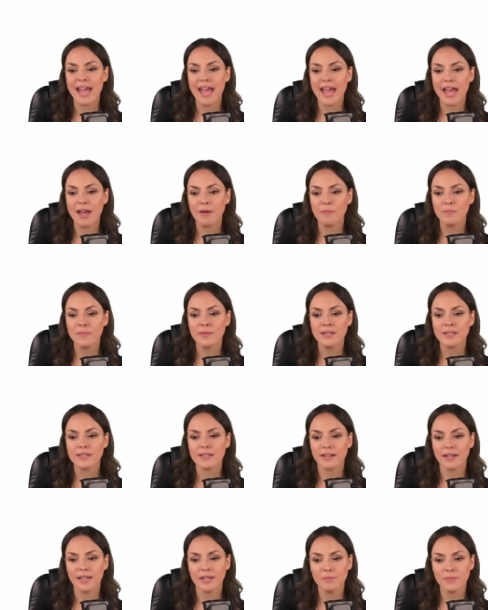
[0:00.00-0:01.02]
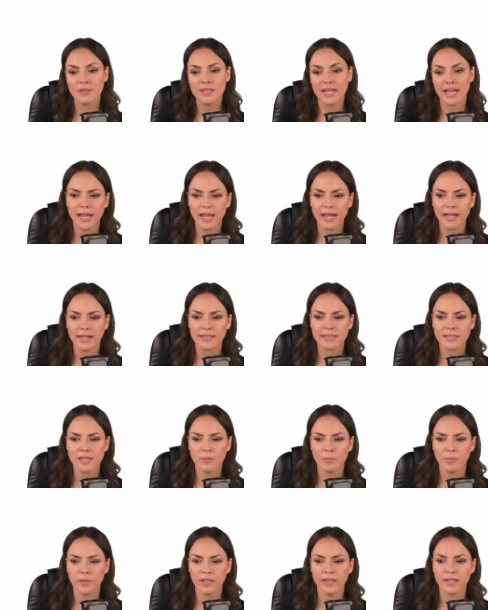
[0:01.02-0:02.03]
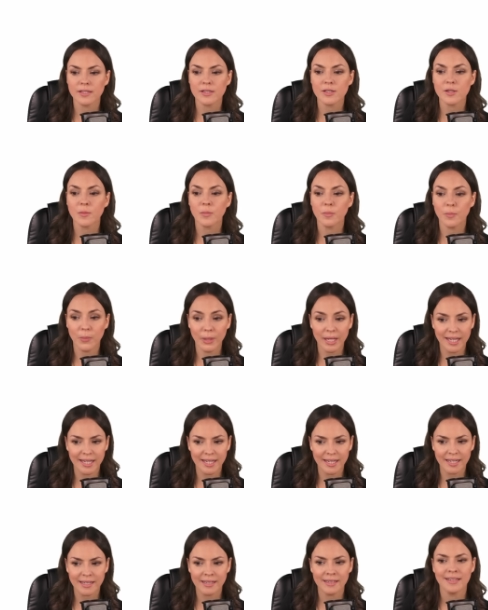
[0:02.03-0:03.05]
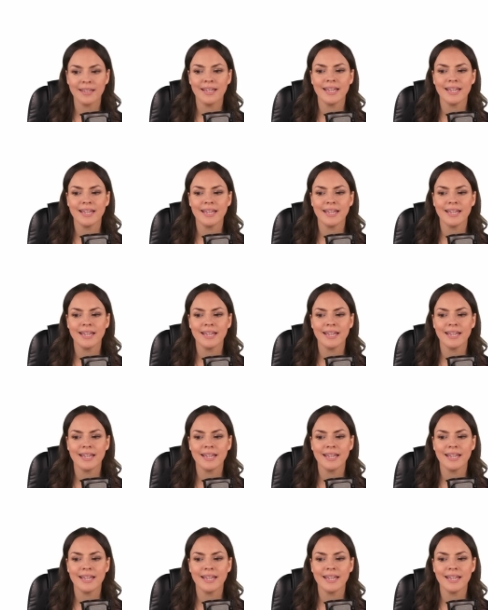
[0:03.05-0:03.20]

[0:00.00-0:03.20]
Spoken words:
m times x plus b.